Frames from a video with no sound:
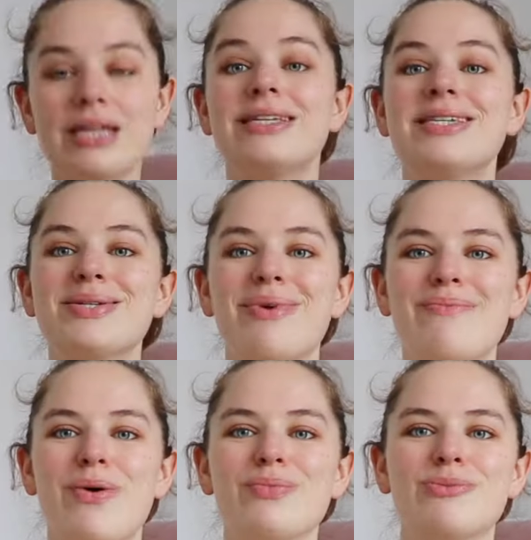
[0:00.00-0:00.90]
This is my
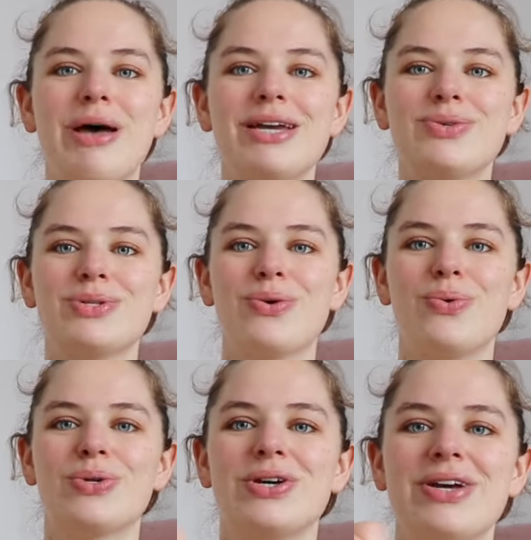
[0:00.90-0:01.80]
mom's bag. It was an
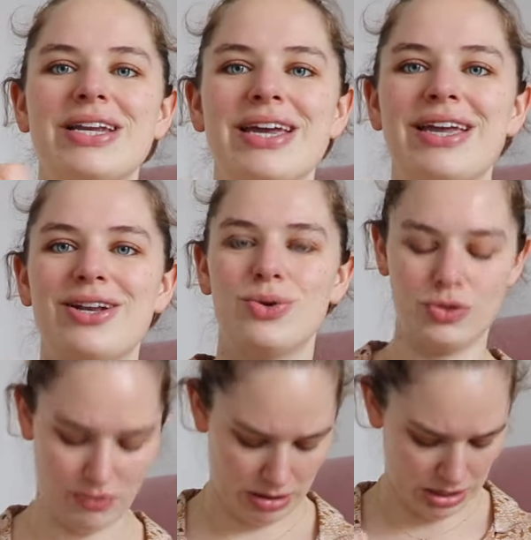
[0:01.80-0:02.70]
order, and it looks
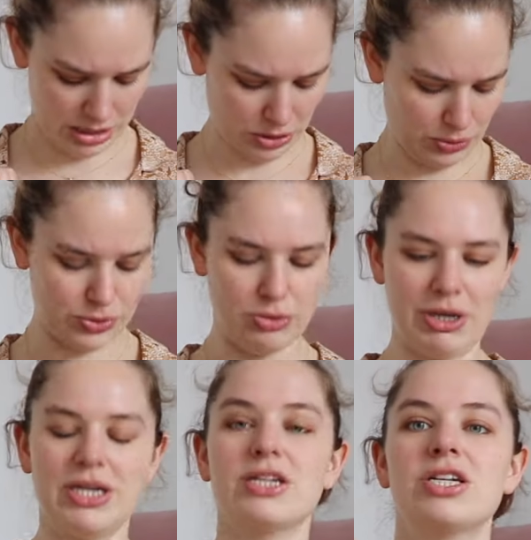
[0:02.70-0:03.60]
very close to
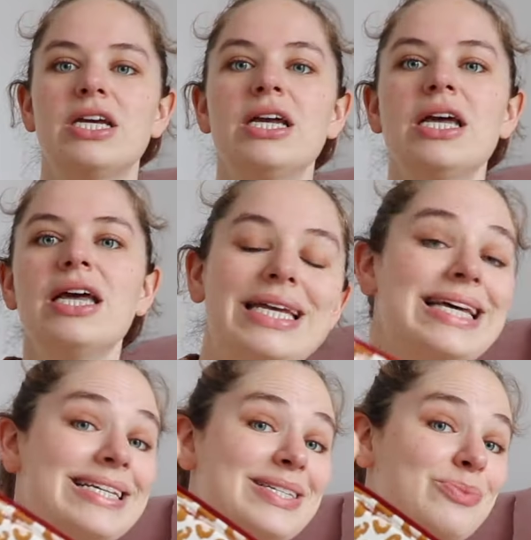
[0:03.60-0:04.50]
mine actually. It
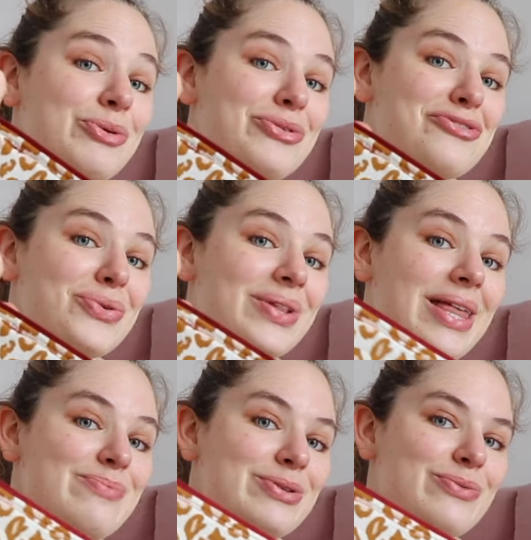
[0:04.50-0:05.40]
has this beautiful
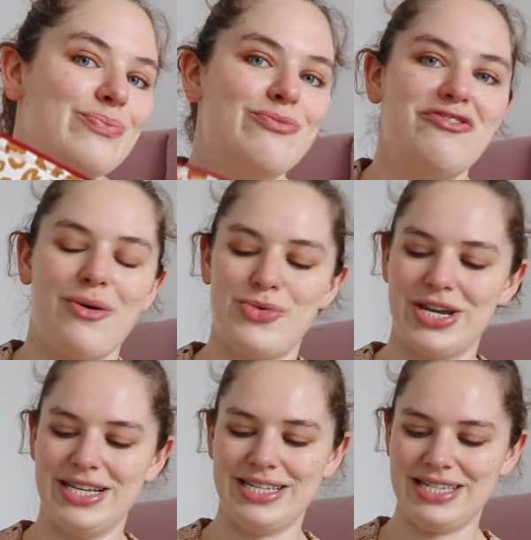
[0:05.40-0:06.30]
leopard
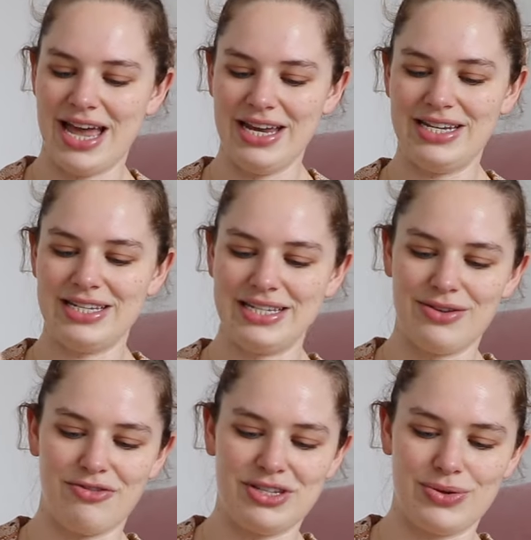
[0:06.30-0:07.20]
fabric inside. This is
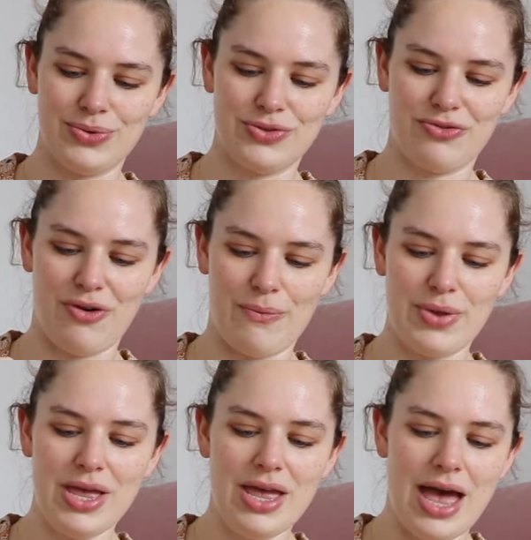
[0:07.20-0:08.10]
a viscose from
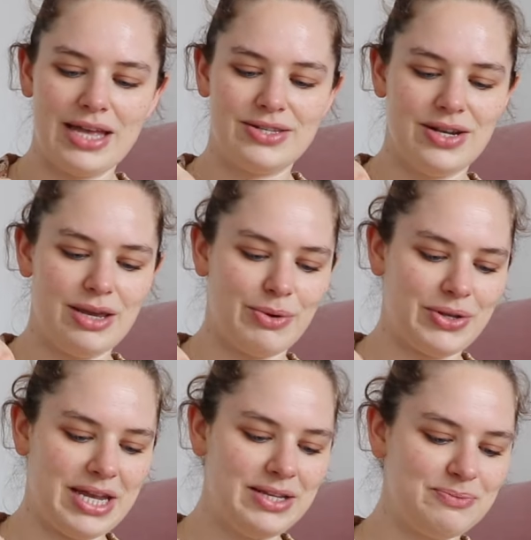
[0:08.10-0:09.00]
Atelier
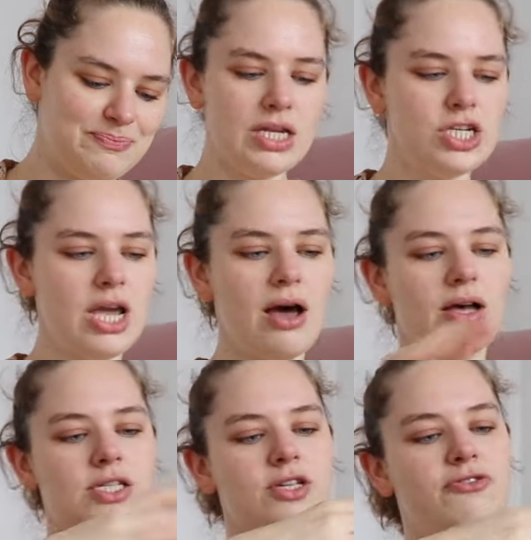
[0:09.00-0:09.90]
Brunet, and she
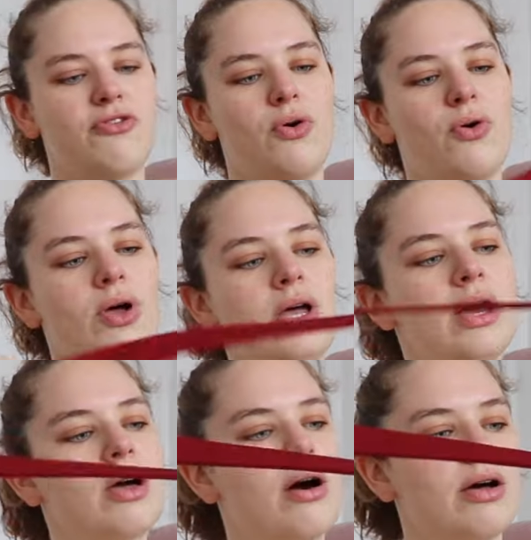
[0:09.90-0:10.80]
asked for
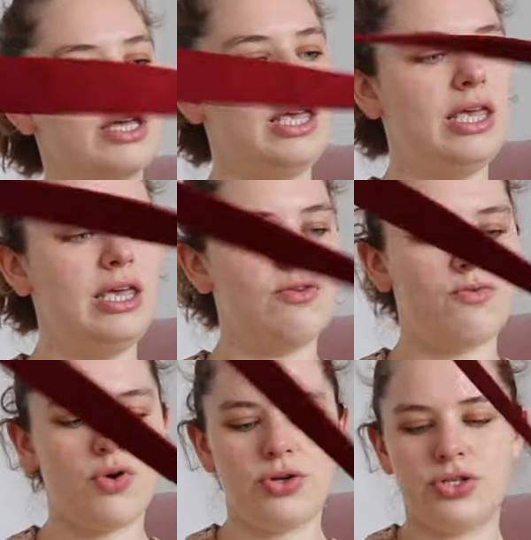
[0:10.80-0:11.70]
khaki,
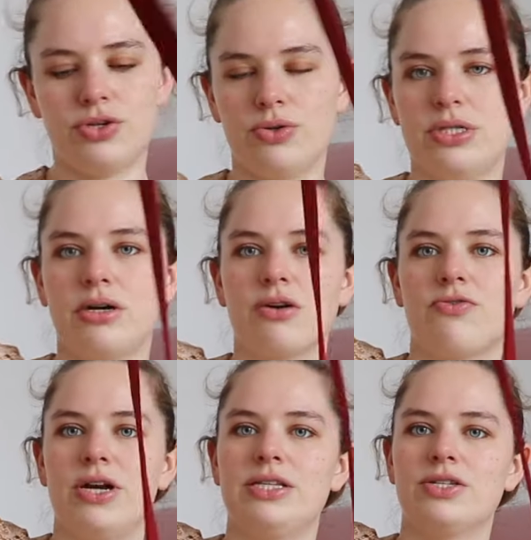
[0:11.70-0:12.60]
rust or dark
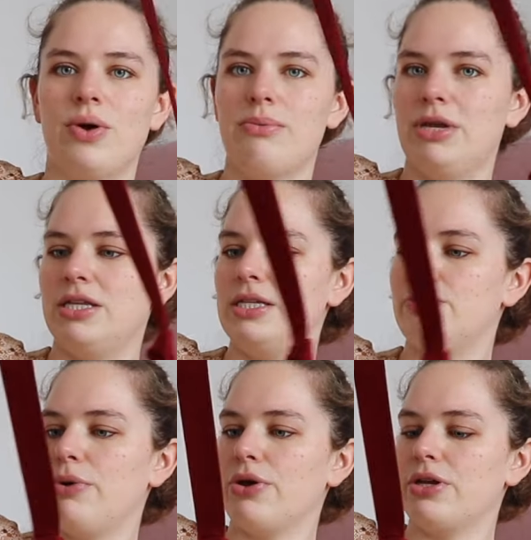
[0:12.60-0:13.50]
red, so I made this
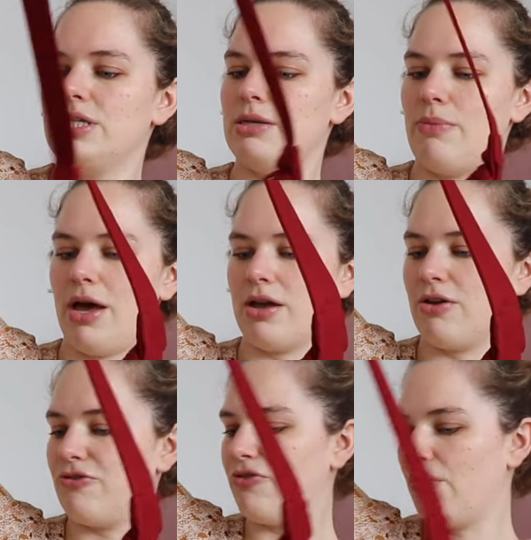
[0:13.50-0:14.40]
burgundy bag
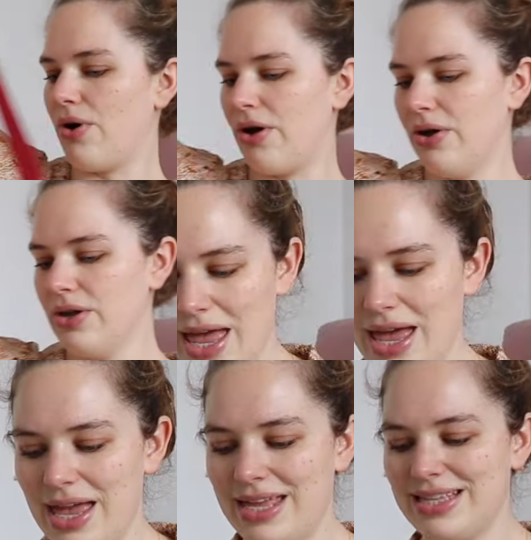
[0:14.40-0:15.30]
for her.
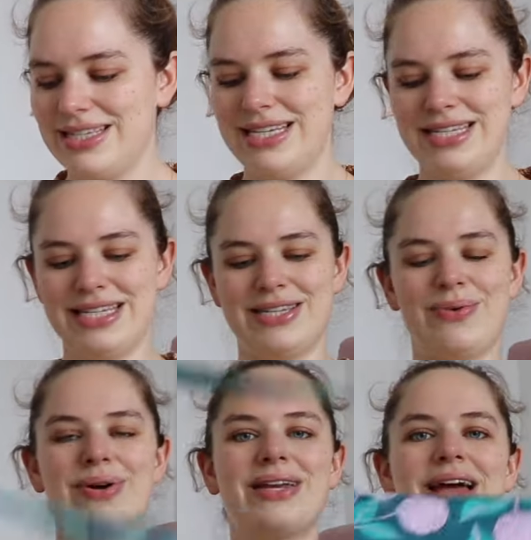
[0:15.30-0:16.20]
And this is the
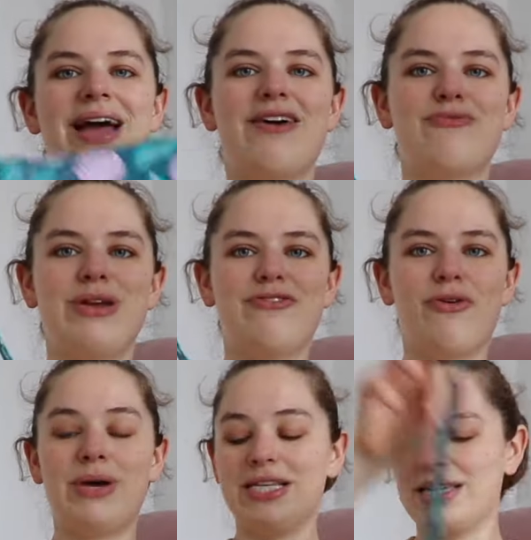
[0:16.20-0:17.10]
one I have made for
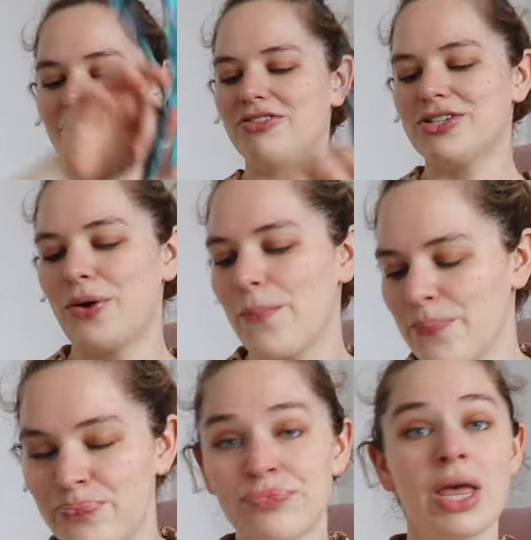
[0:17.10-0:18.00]
myself. So
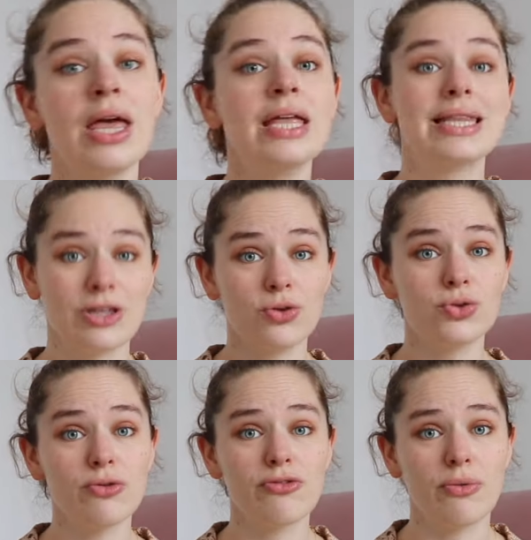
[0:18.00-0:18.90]
they're not
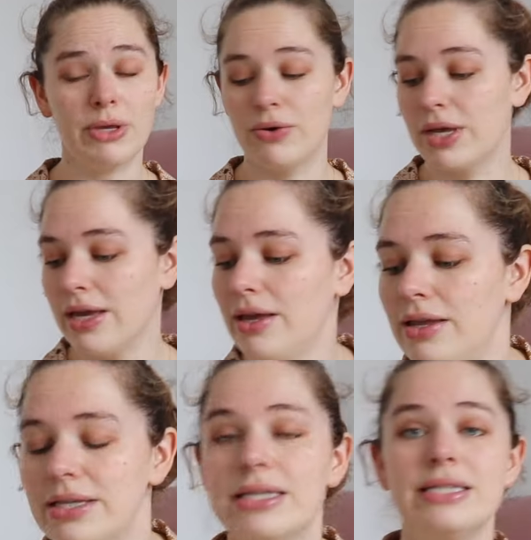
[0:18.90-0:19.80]
all for me, okay?
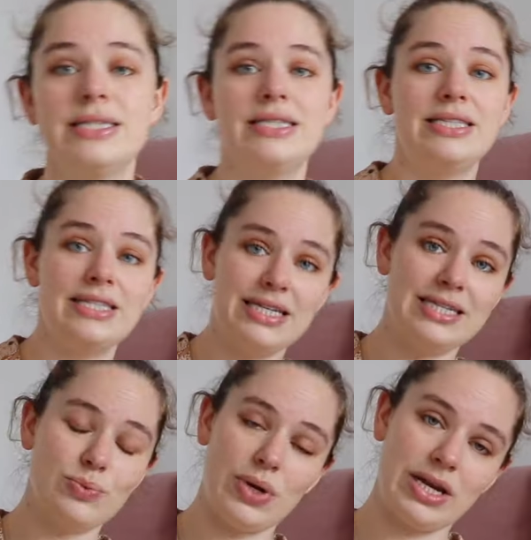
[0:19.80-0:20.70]

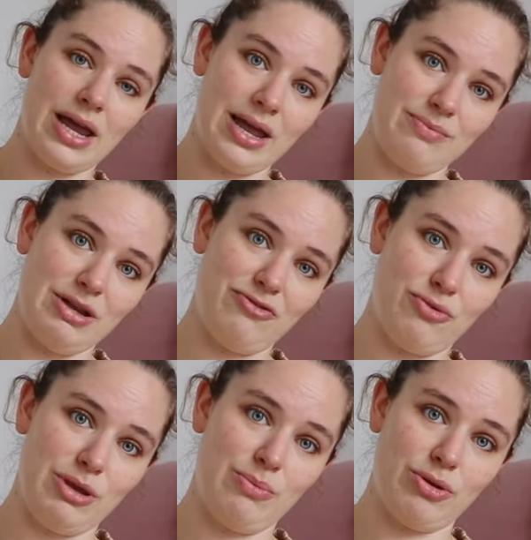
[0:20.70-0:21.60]
This one I had made for
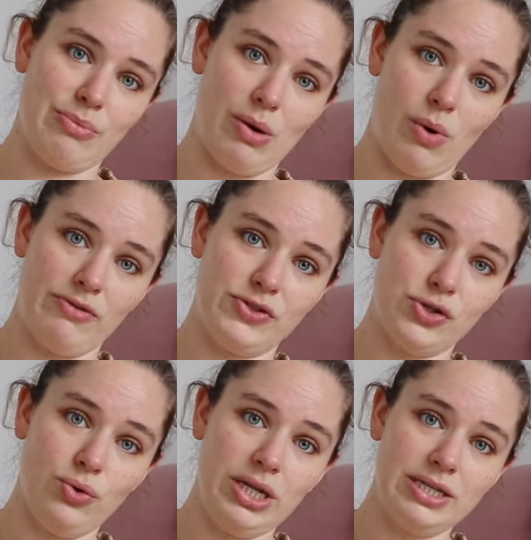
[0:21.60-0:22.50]
me, but my wife
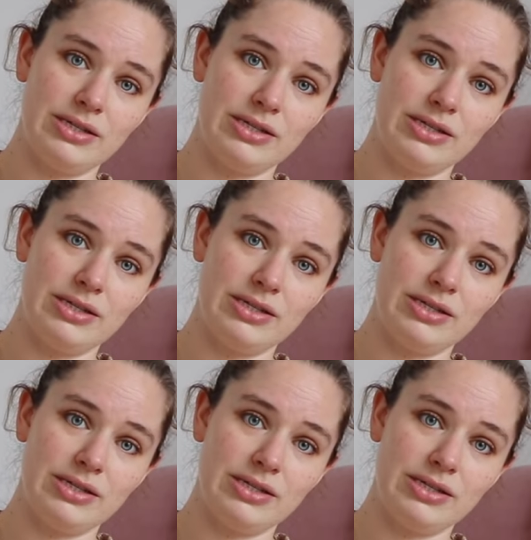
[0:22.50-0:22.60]
stole it.